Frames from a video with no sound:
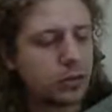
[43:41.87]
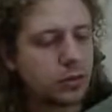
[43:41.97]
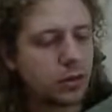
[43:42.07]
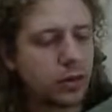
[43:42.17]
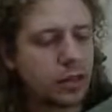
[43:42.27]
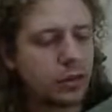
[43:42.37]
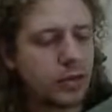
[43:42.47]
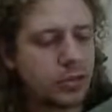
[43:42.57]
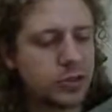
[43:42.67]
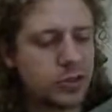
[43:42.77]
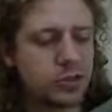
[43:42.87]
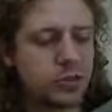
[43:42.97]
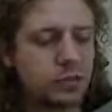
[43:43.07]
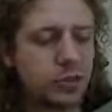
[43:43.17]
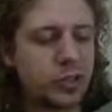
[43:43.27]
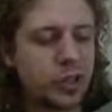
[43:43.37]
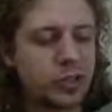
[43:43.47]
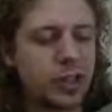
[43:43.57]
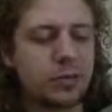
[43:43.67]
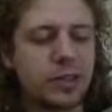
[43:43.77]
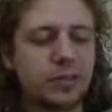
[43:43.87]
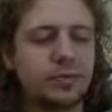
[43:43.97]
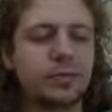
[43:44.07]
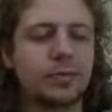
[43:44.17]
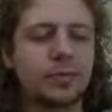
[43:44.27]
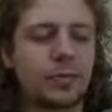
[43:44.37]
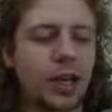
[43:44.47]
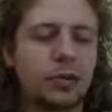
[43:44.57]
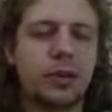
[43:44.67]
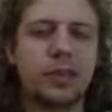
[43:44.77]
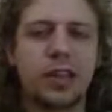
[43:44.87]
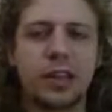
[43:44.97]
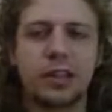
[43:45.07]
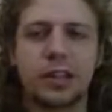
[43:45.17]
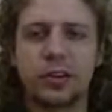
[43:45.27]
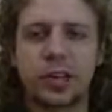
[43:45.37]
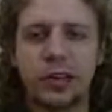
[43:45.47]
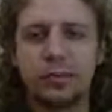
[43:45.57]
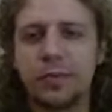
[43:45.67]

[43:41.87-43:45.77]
Alright, Unimaster says this is Botez Gambit. I don't want to give anything their name.